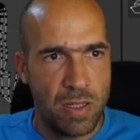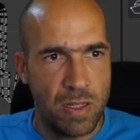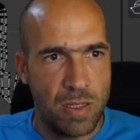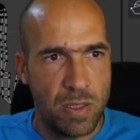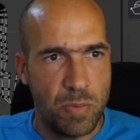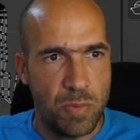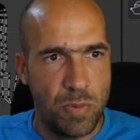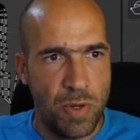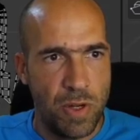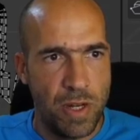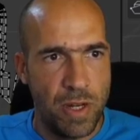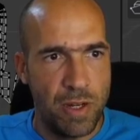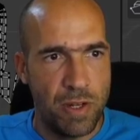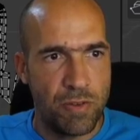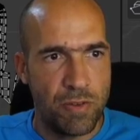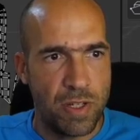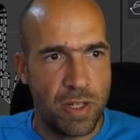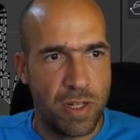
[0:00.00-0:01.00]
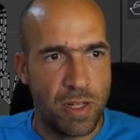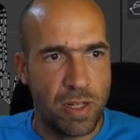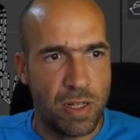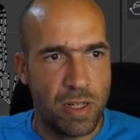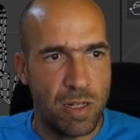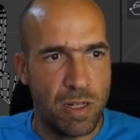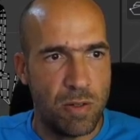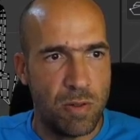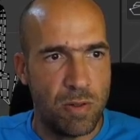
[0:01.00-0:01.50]
It's pretty interesting
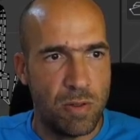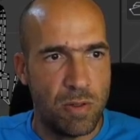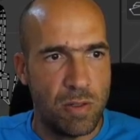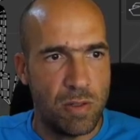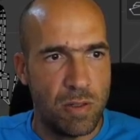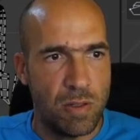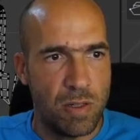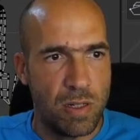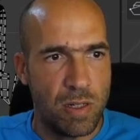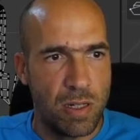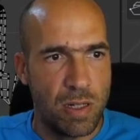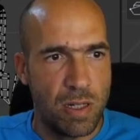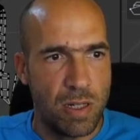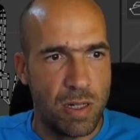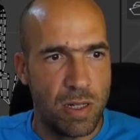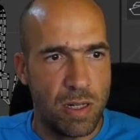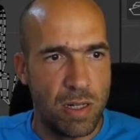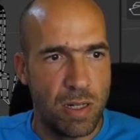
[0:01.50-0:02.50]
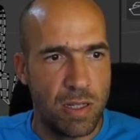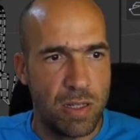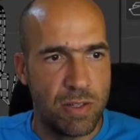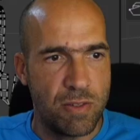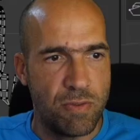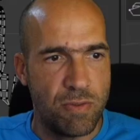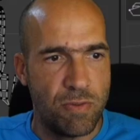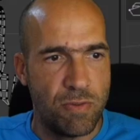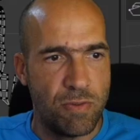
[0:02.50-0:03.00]
how
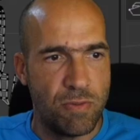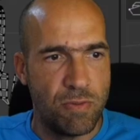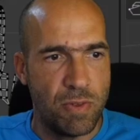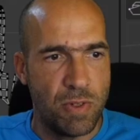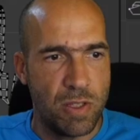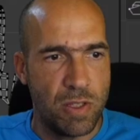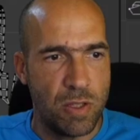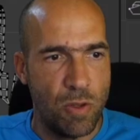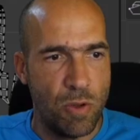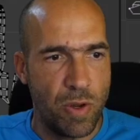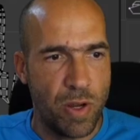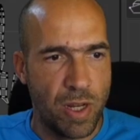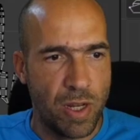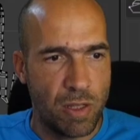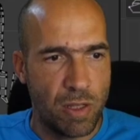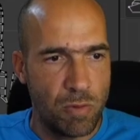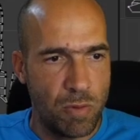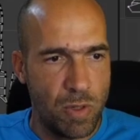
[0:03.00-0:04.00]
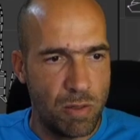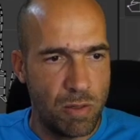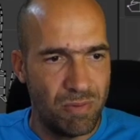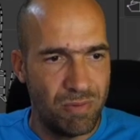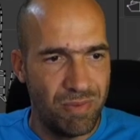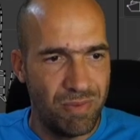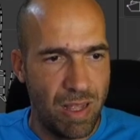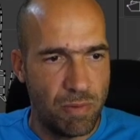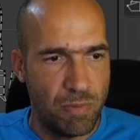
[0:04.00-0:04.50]
it's doing it.
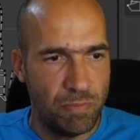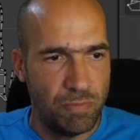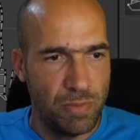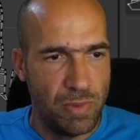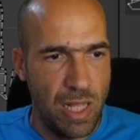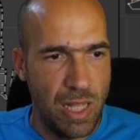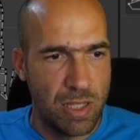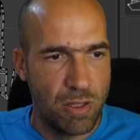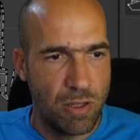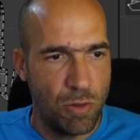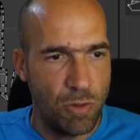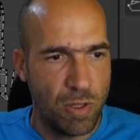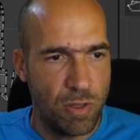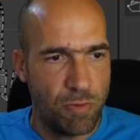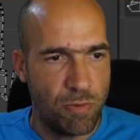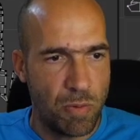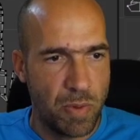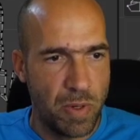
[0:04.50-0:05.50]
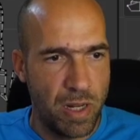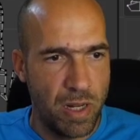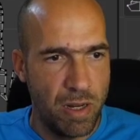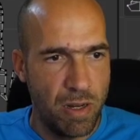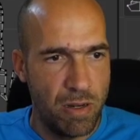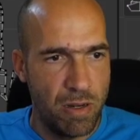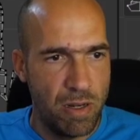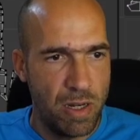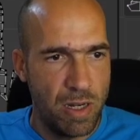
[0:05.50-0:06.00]
Let's do it from
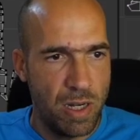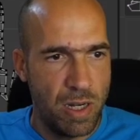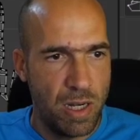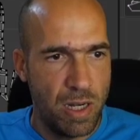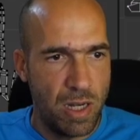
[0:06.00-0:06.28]
here.